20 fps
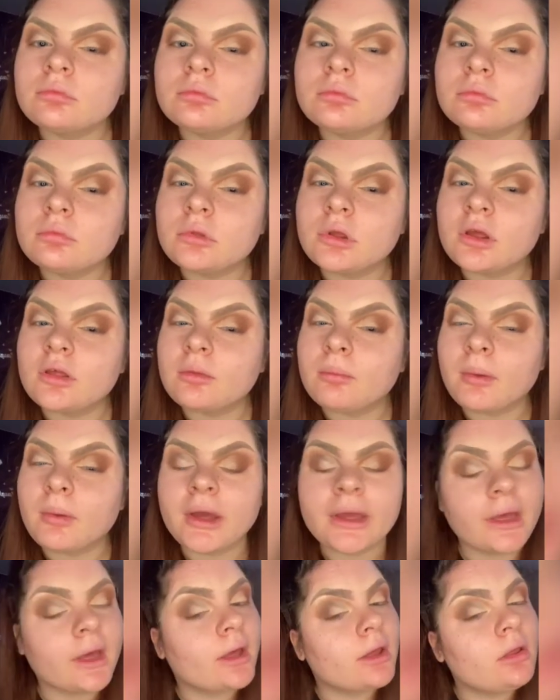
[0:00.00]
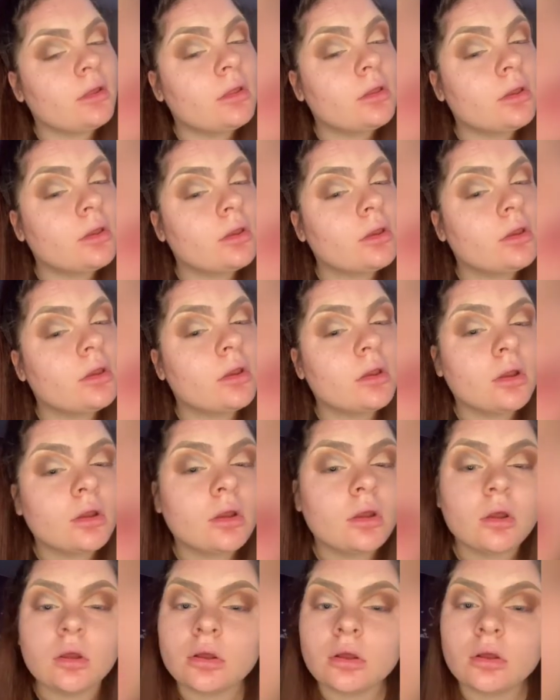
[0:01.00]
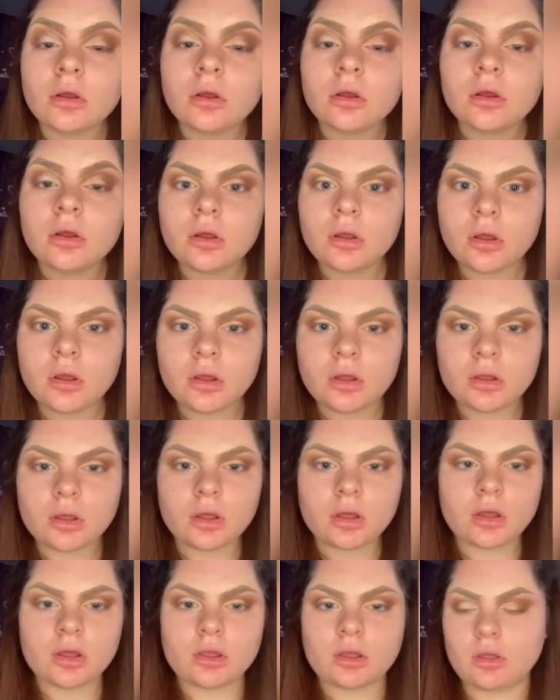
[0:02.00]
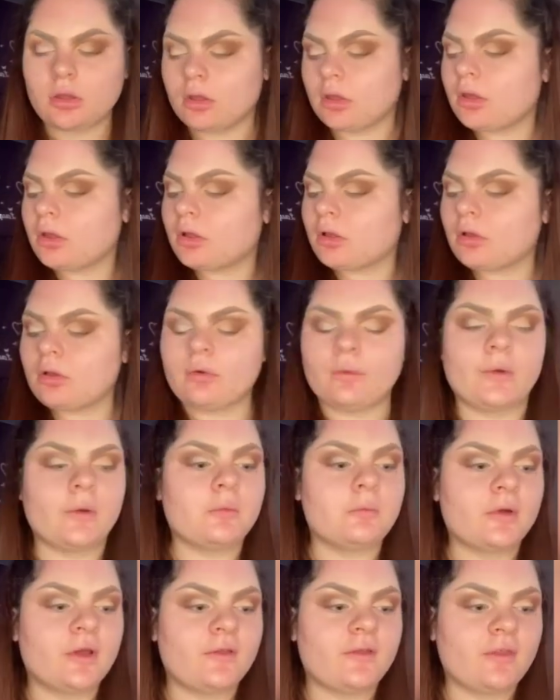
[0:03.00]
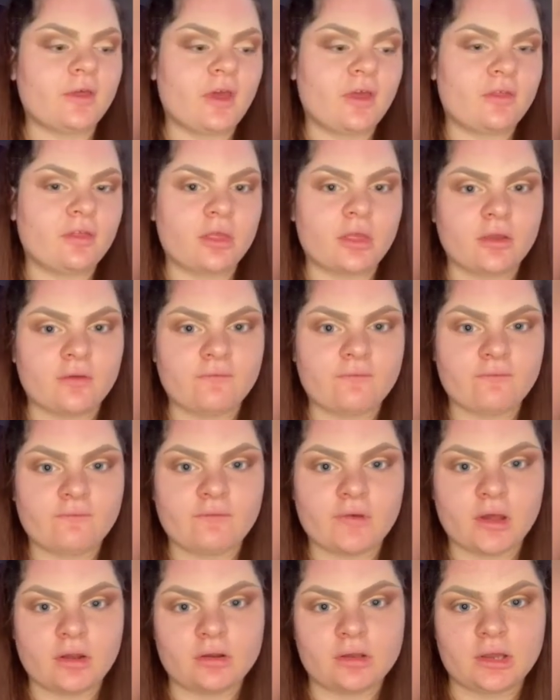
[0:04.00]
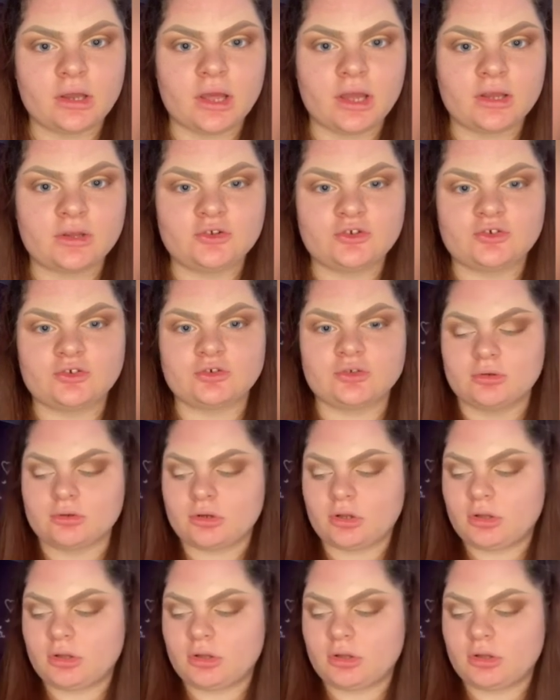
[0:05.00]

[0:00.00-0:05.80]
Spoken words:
these are my eyes, you can go in with the foundation,